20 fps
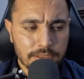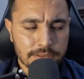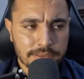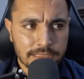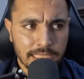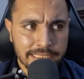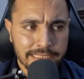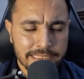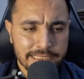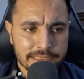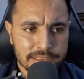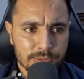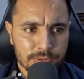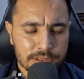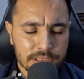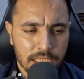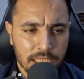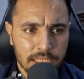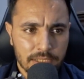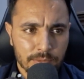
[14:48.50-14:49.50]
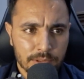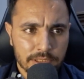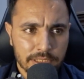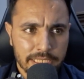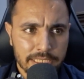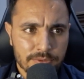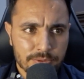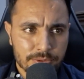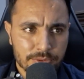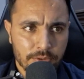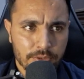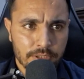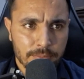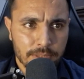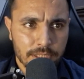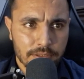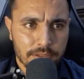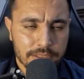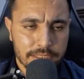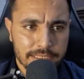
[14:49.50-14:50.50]
scientist which I would like to talk
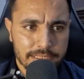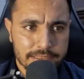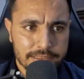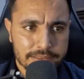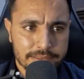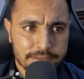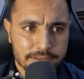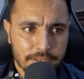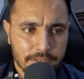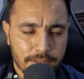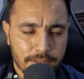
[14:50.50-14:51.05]
about is